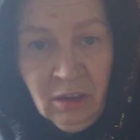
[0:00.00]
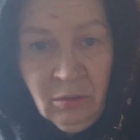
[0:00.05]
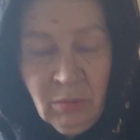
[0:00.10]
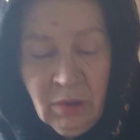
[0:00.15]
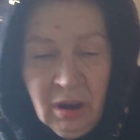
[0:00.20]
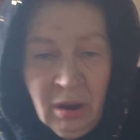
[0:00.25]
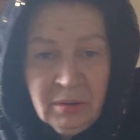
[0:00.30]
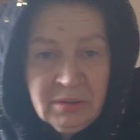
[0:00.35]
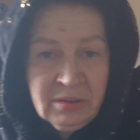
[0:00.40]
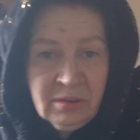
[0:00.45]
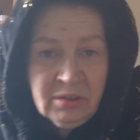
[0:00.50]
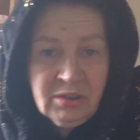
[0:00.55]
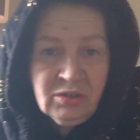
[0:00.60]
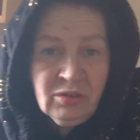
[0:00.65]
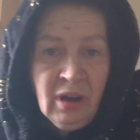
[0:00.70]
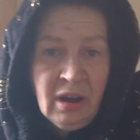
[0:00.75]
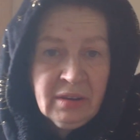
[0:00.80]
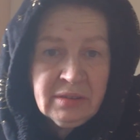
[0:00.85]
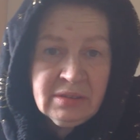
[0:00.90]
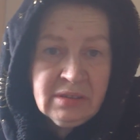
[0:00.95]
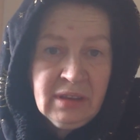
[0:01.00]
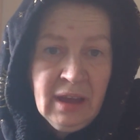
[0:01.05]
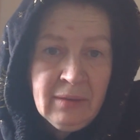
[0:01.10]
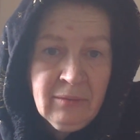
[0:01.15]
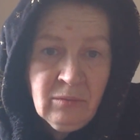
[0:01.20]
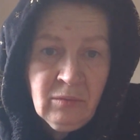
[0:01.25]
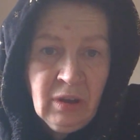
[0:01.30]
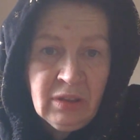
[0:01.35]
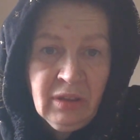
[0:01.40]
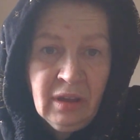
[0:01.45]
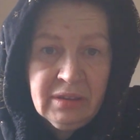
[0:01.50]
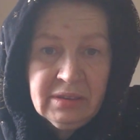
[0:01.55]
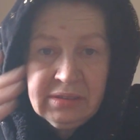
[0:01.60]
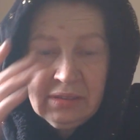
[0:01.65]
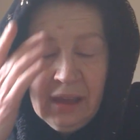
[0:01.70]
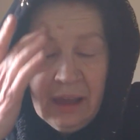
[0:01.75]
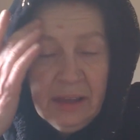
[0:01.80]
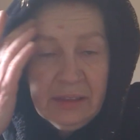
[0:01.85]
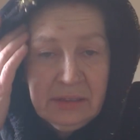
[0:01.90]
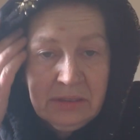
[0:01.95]
When I was on drugs and having one night
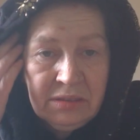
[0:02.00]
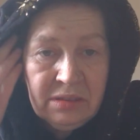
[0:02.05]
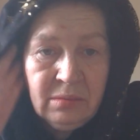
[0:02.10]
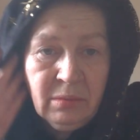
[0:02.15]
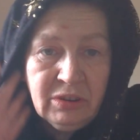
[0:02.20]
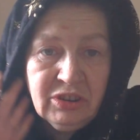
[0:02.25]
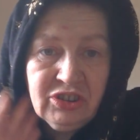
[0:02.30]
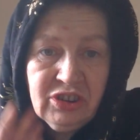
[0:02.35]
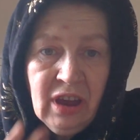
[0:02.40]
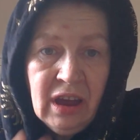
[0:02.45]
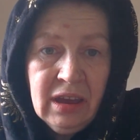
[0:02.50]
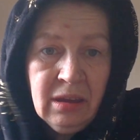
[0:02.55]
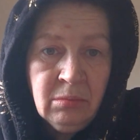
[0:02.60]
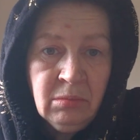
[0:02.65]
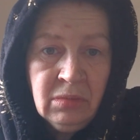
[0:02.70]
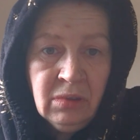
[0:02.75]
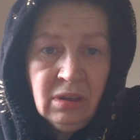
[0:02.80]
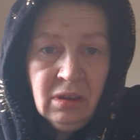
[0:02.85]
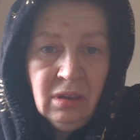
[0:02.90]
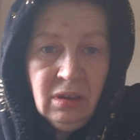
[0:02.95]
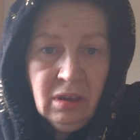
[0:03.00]
stands, to my shame,